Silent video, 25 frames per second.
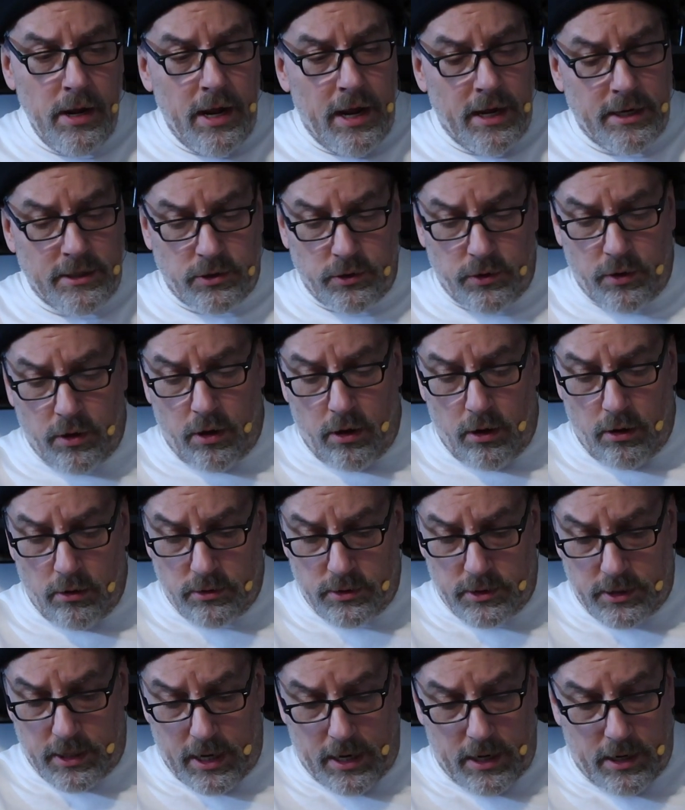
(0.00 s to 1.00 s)
And so the
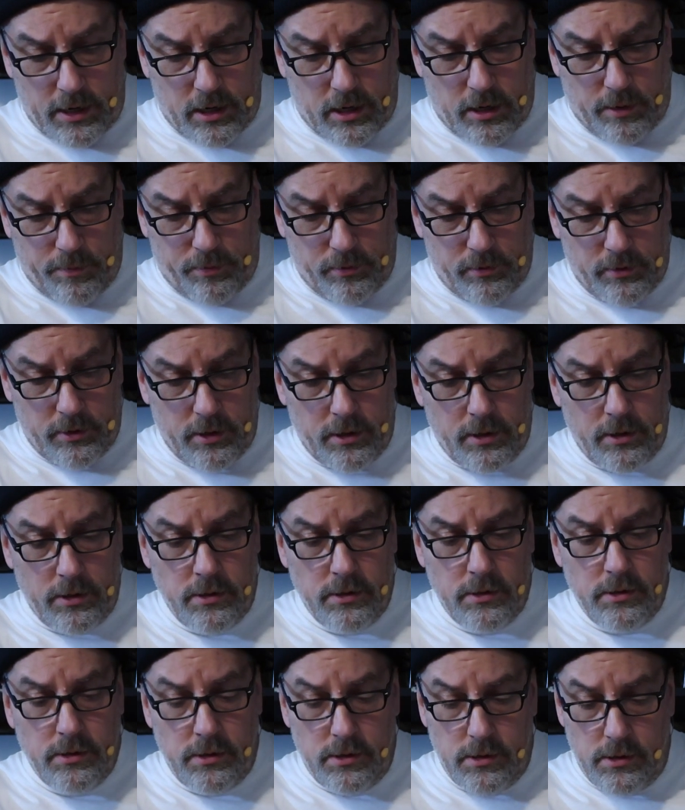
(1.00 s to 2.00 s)
Hulk's got a couple of,
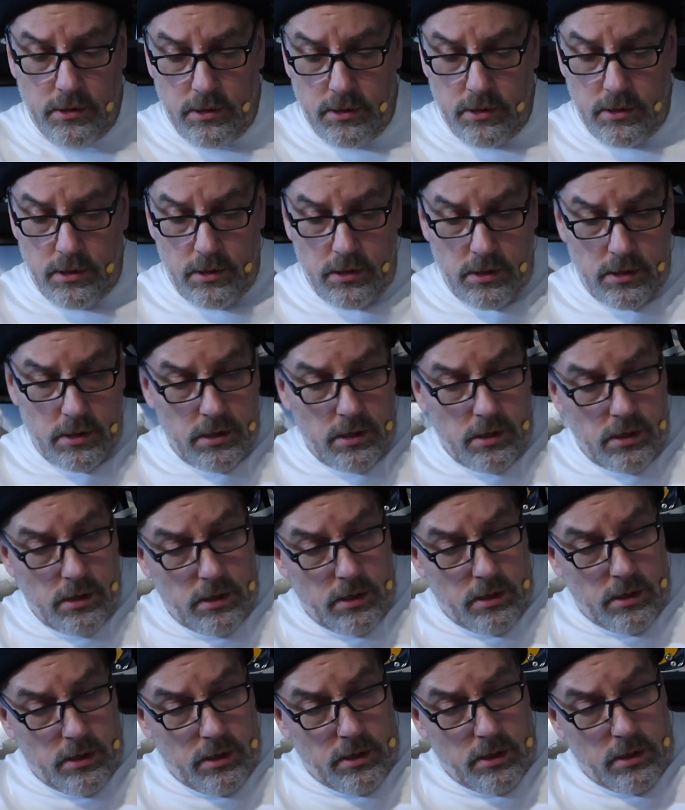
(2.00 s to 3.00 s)

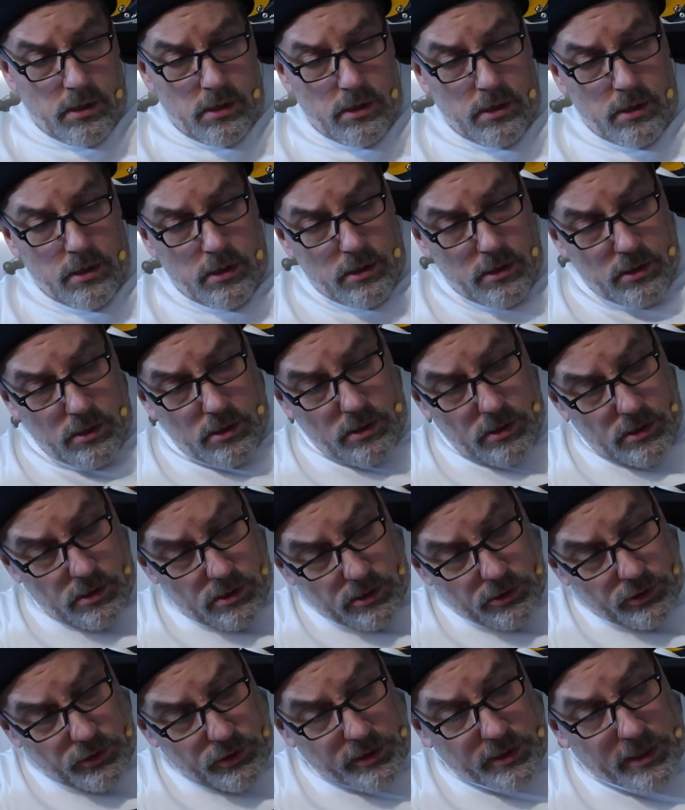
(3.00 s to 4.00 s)

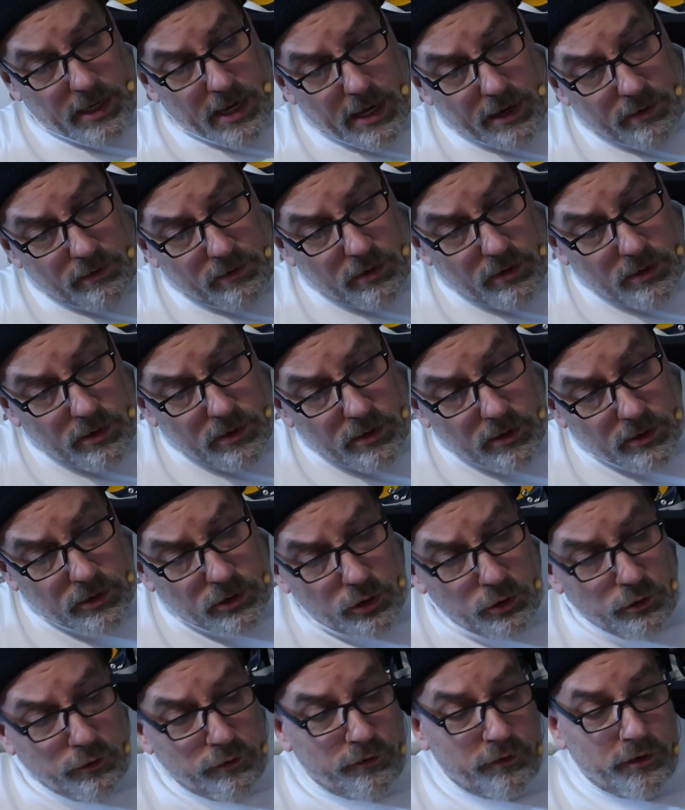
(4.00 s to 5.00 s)
so he's got the
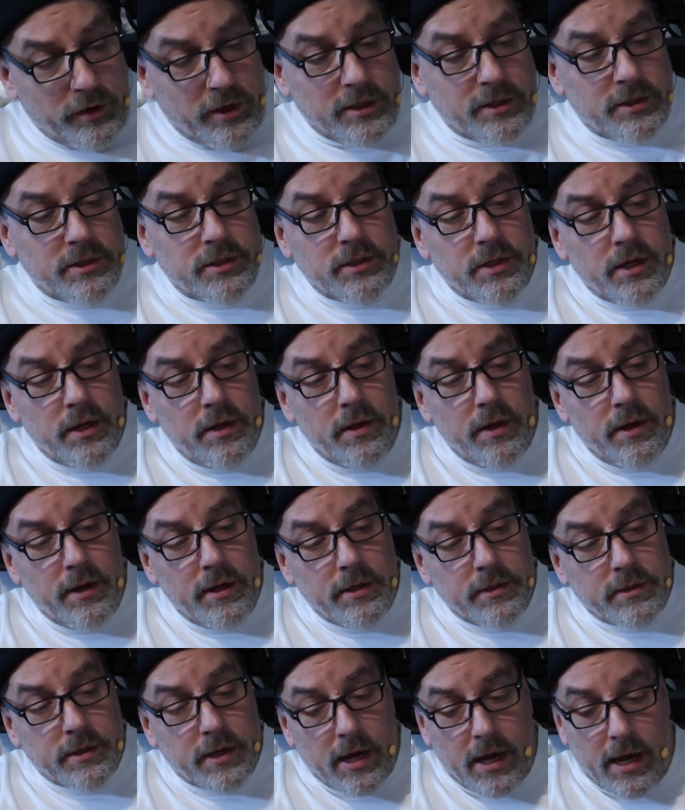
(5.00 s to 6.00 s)
two fists and then
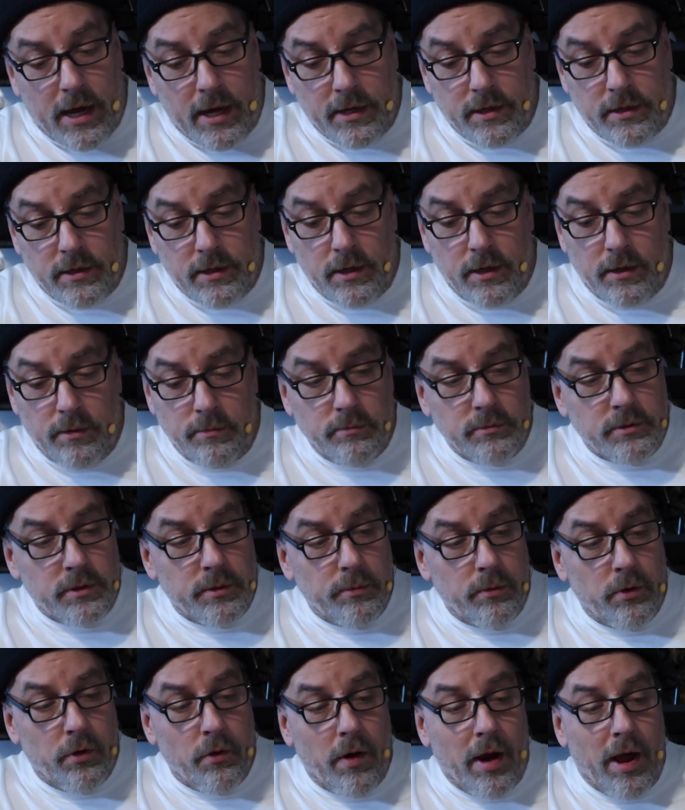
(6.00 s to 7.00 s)
he's got
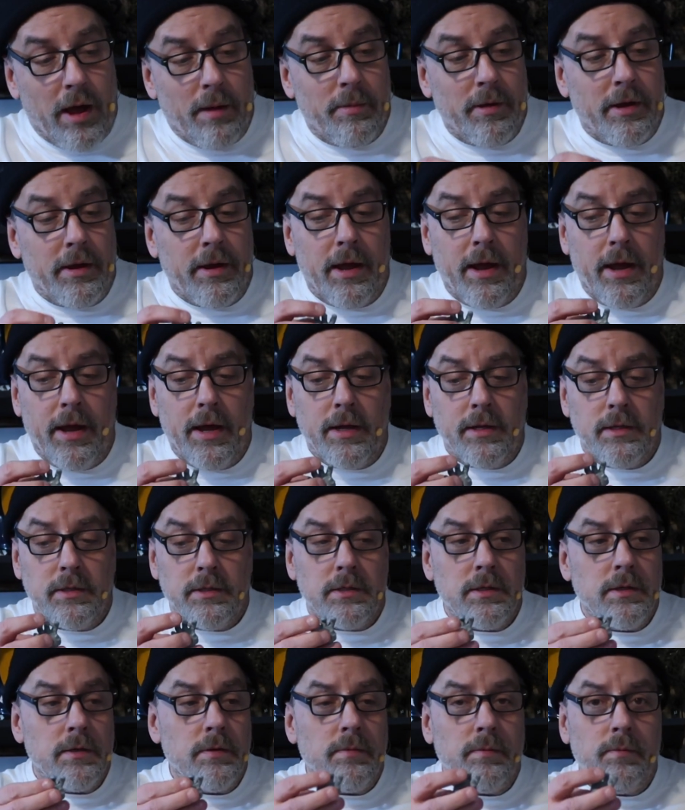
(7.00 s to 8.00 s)
some grabbing
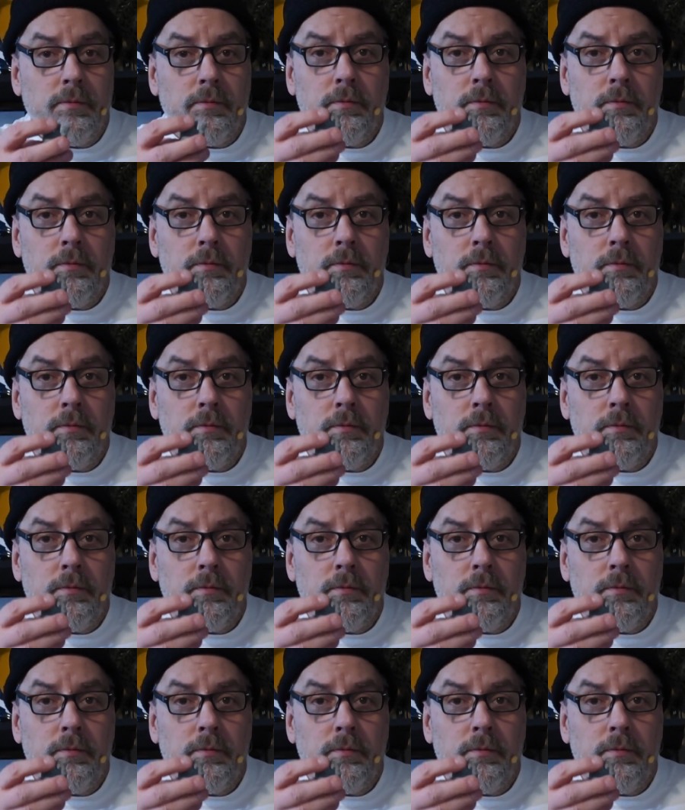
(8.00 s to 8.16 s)
hands.